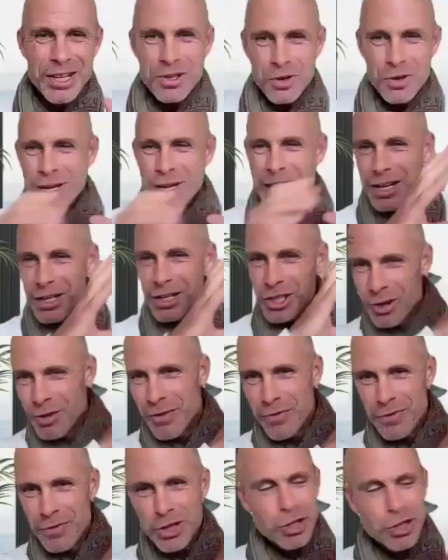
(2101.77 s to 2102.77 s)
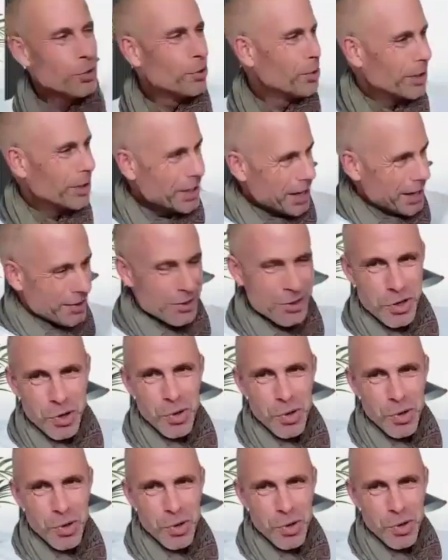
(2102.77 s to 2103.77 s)
Normally I show a visual and I
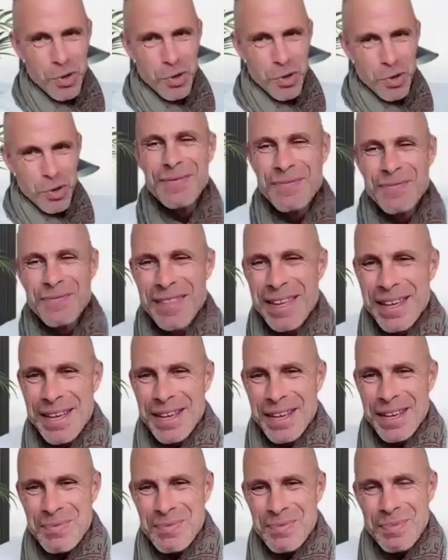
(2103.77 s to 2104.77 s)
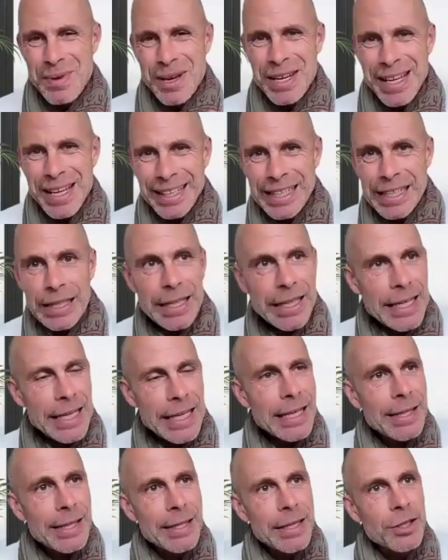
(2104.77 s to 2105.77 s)
draw it out. But I think the
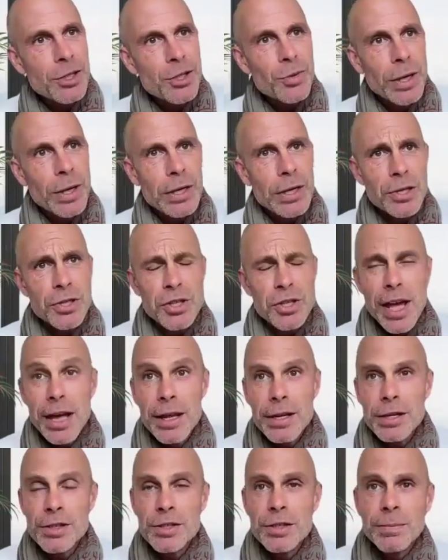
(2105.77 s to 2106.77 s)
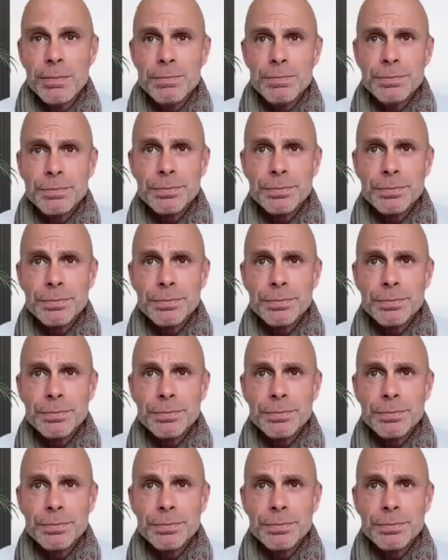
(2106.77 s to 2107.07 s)
key thing to understand is,